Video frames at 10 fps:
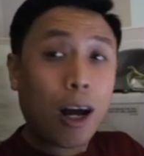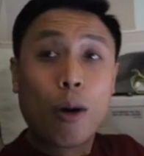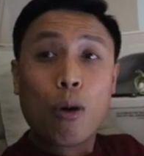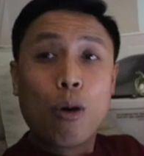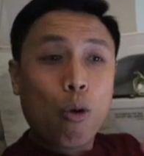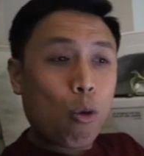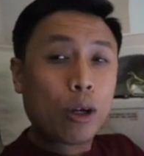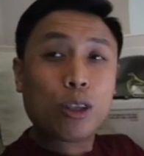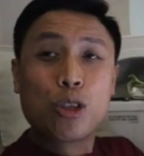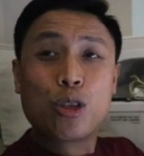Now,
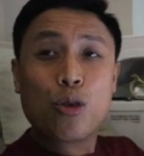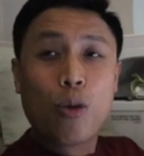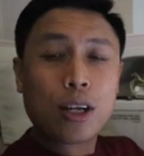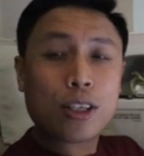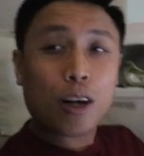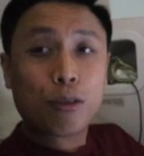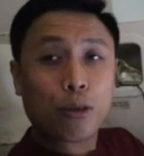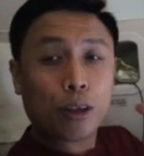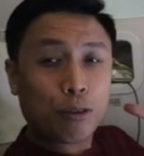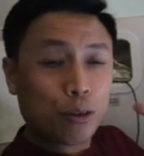what should you watch out
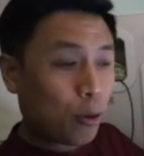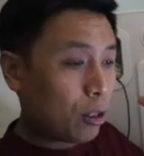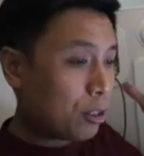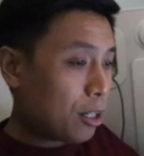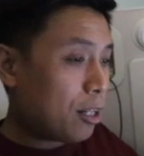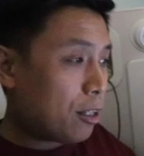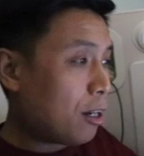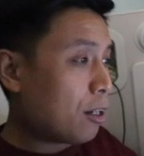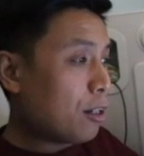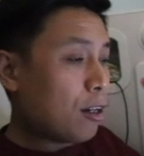for if you are
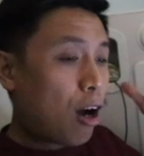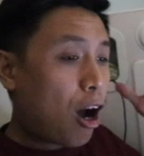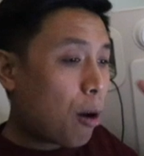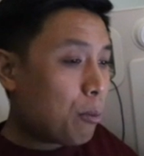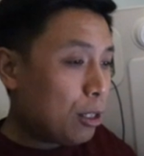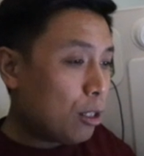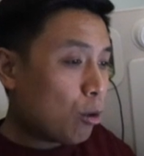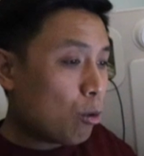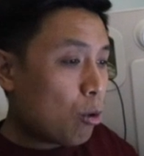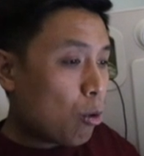trading
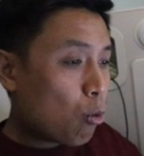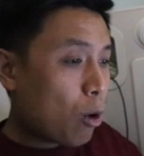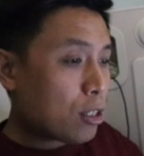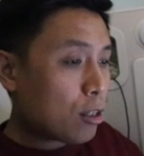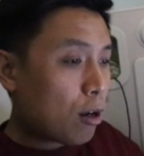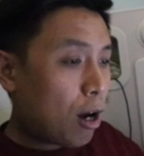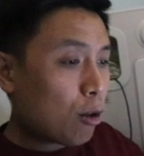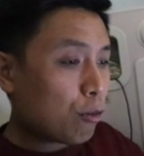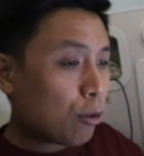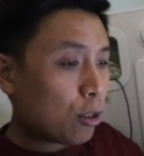BDO? Watch
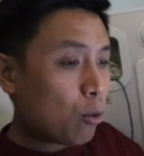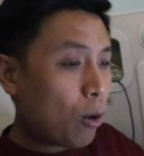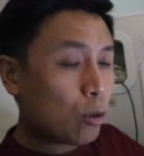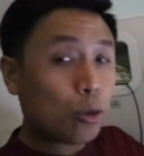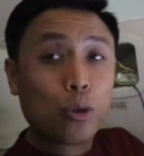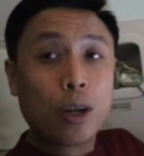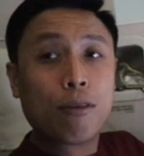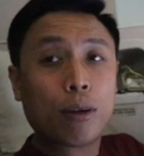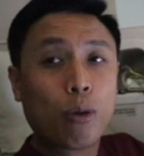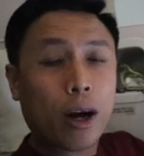out for the 122
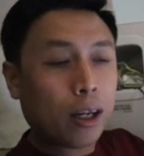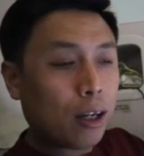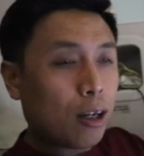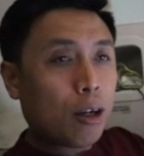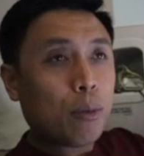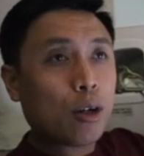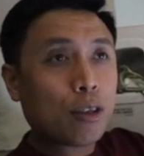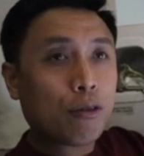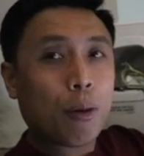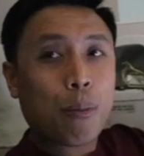level. Why?
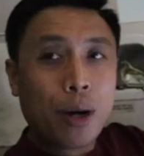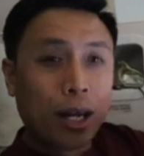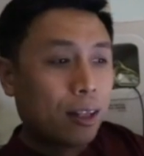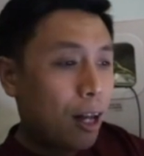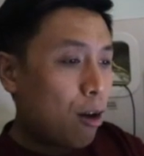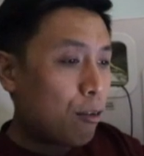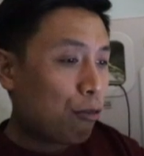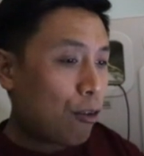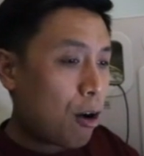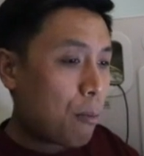Because of the breakdown
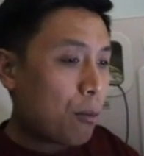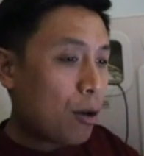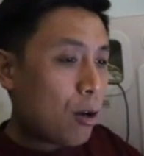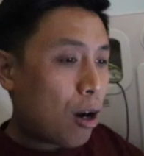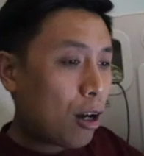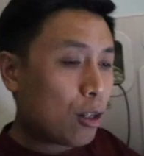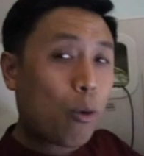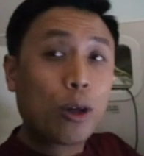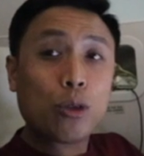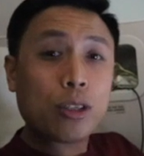from the
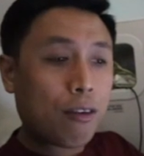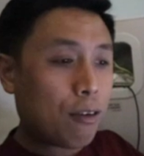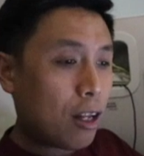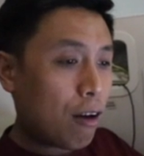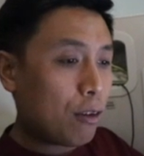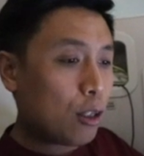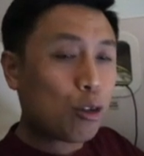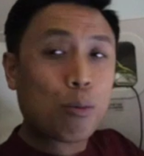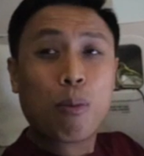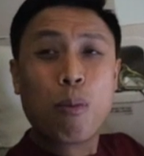127 level, it
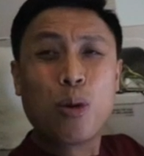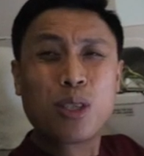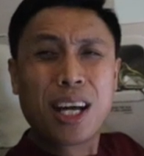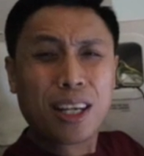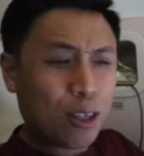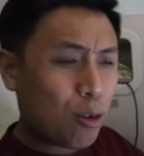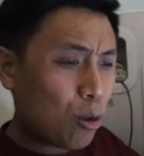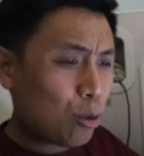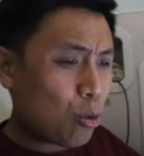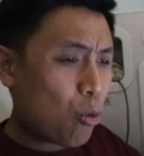could most likely
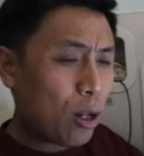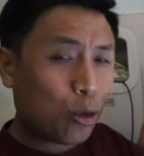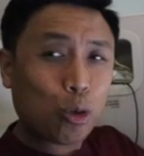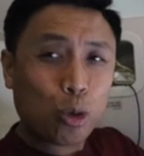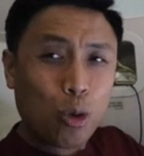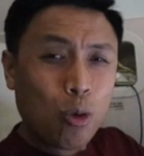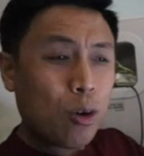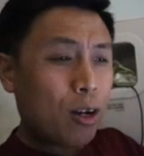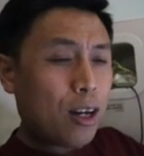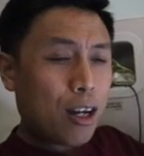go to 122.
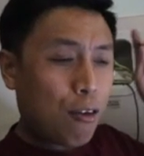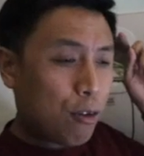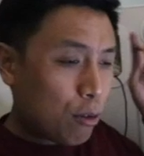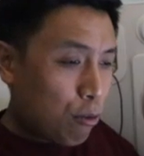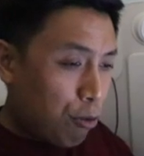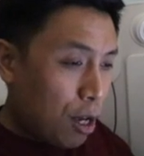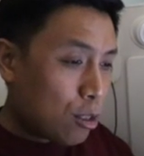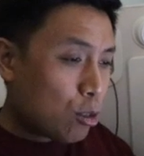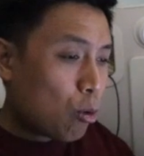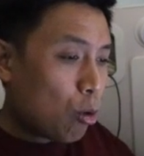If it
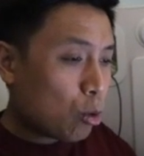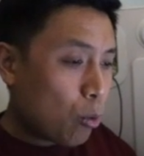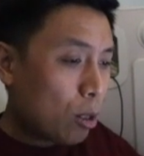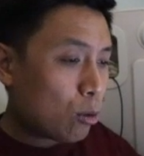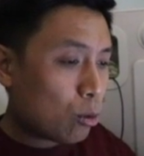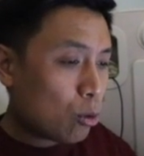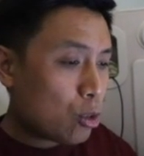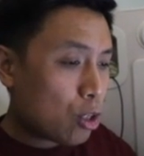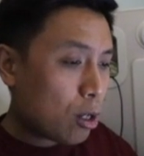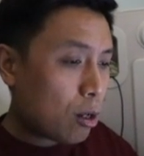fails to hold
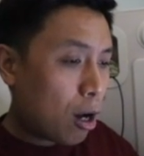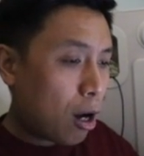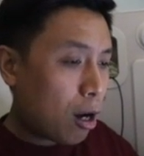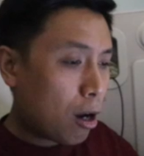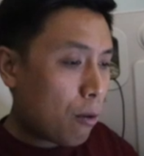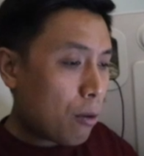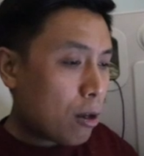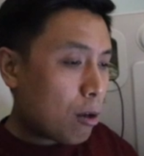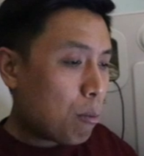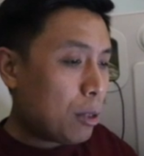122,
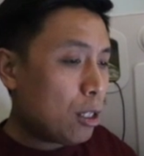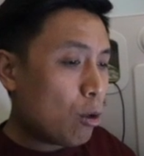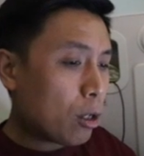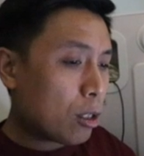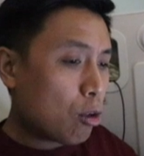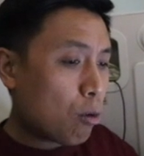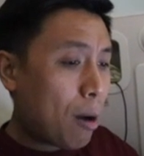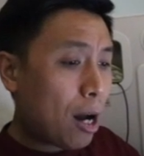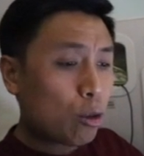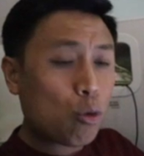BDO can go
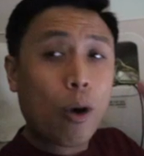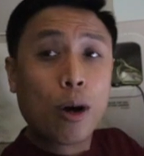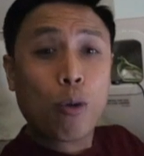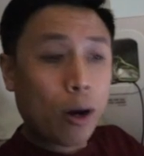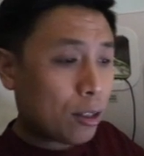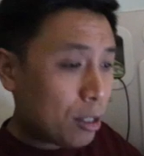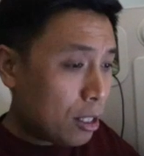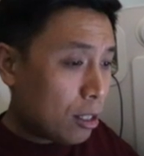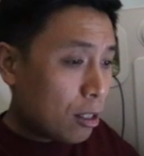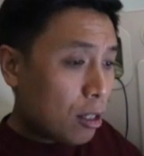back to
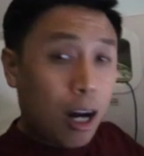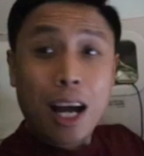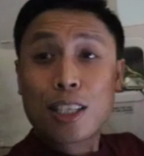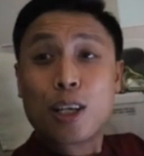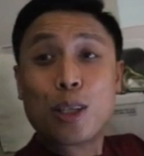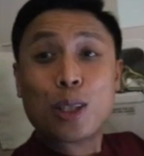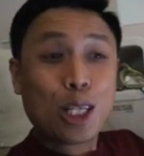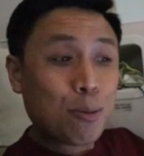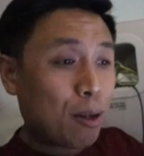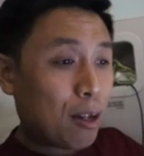113 as a
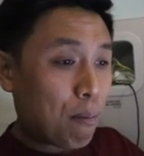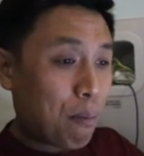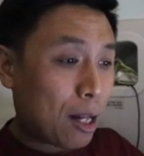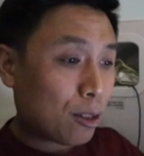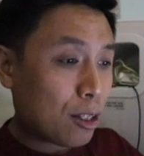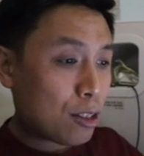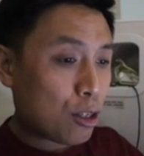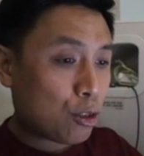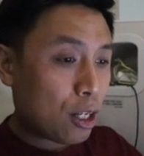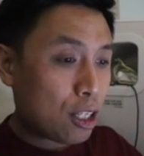retracement pattern, as a
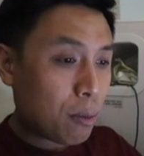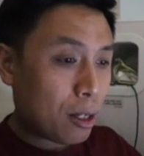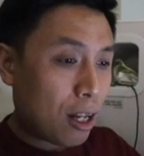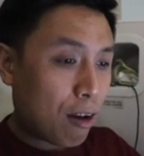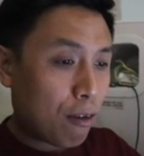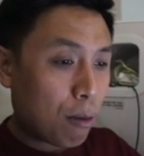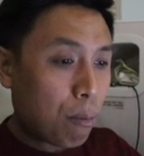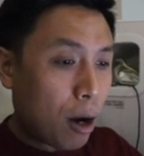retracement level.